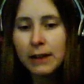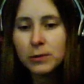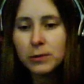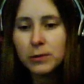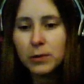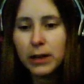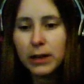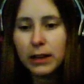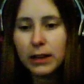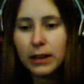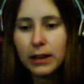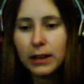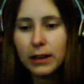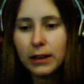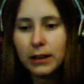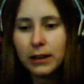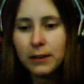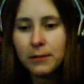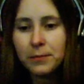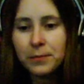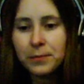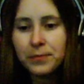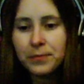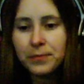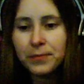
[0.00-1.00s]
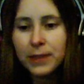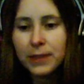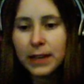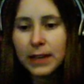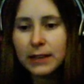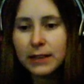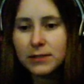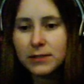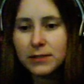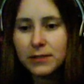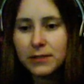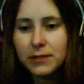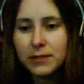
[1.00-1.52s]
Whale Ale
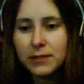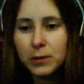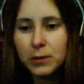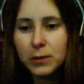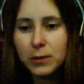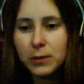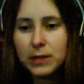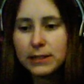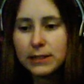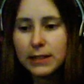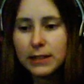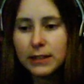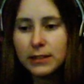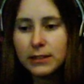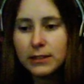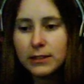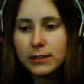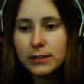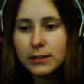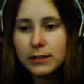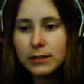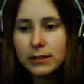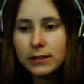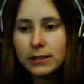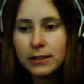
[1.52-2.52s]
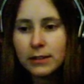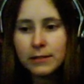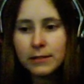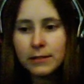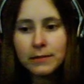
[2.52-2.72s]
is fifty-one cents.